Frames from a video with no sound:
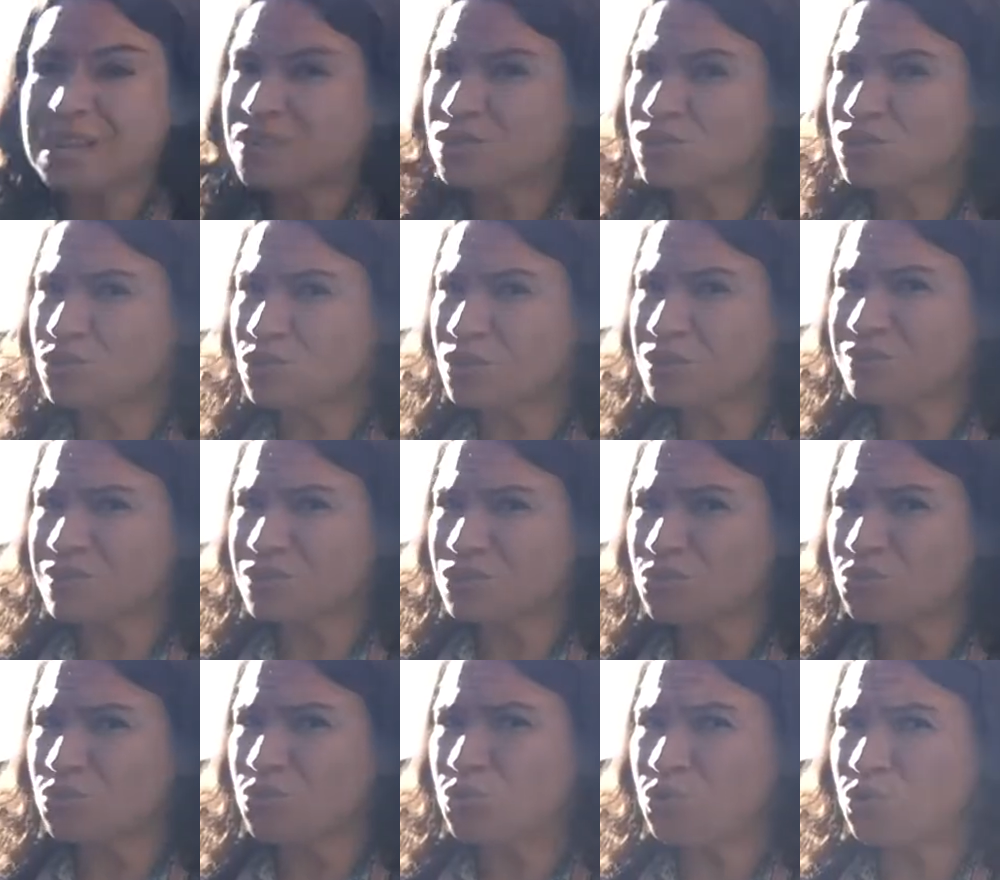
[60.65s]
Sort of a
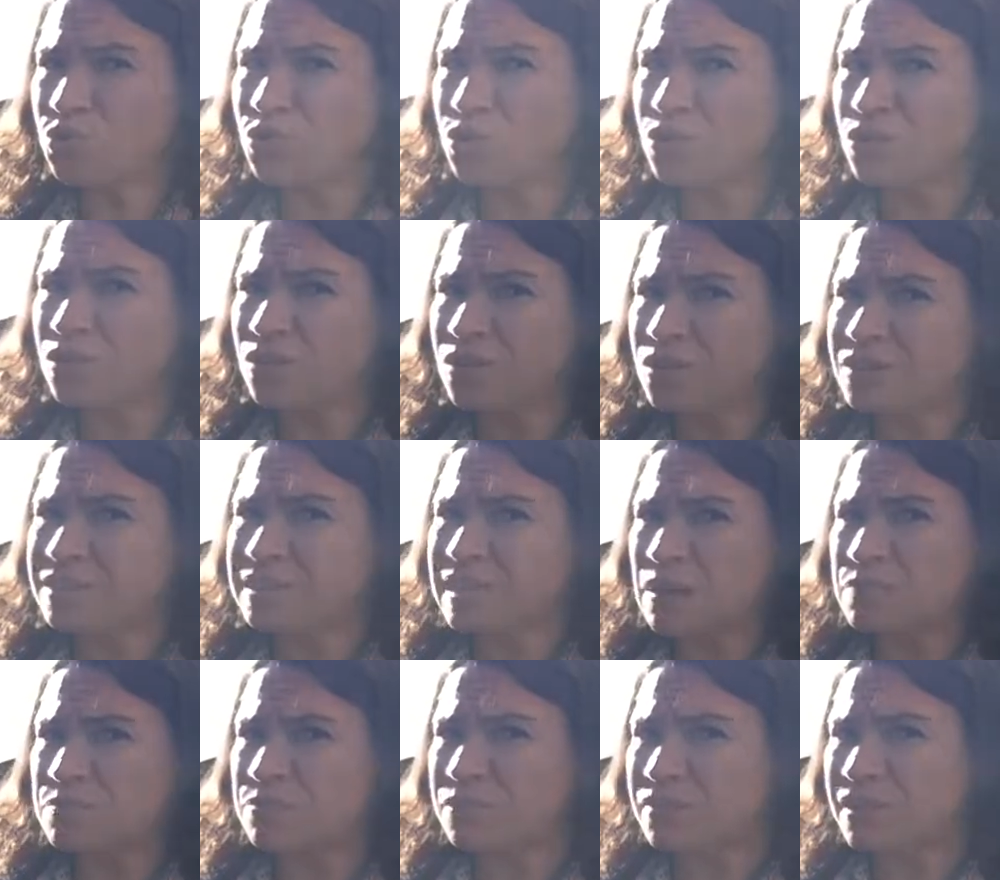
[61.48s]
cool
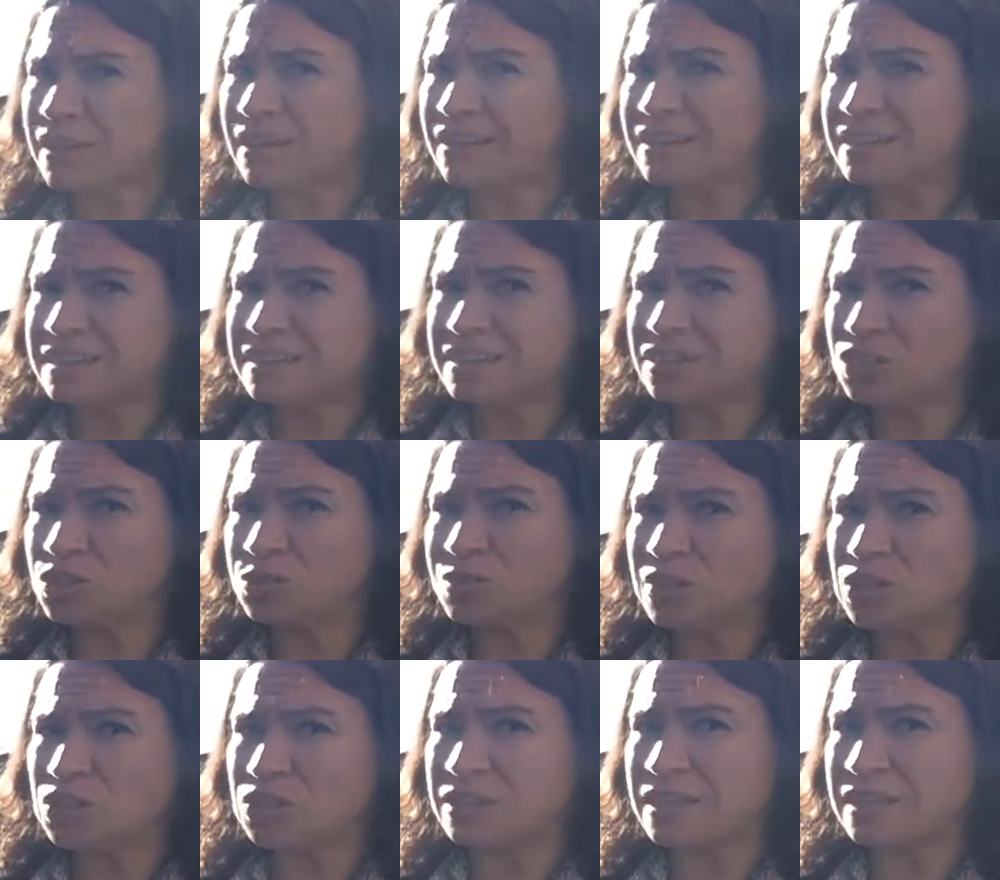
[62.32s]
temporary
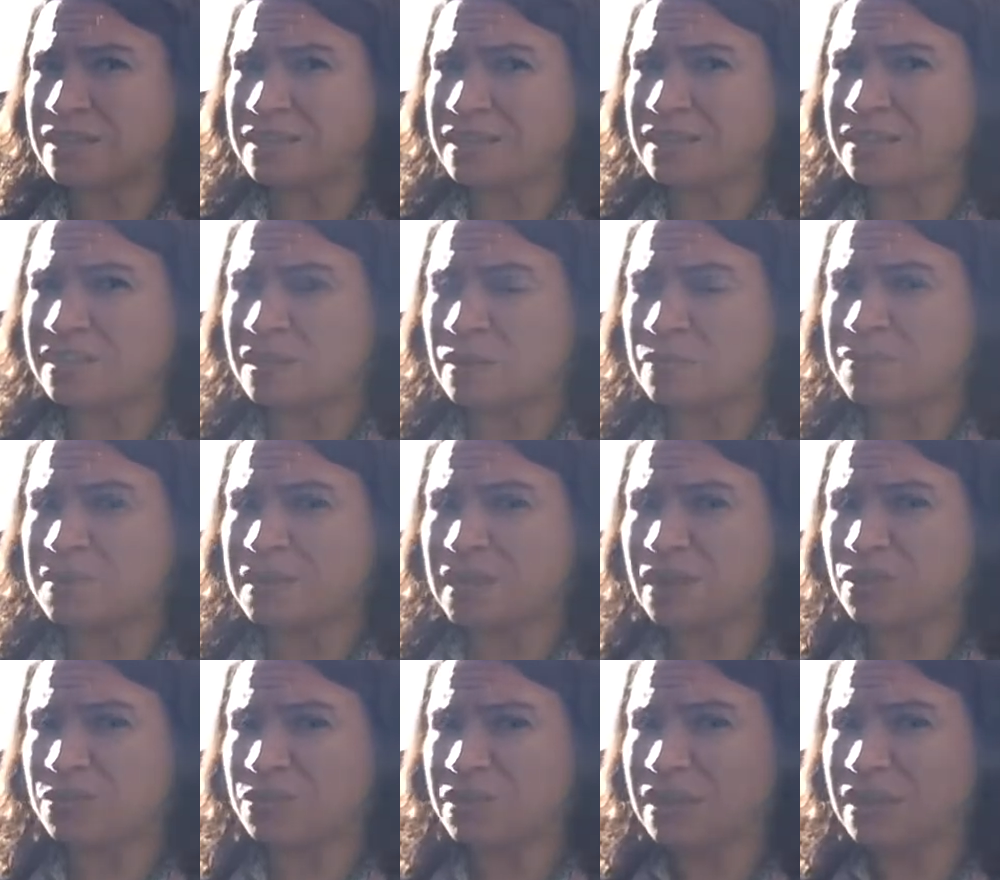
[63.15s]
situation that sets up there. We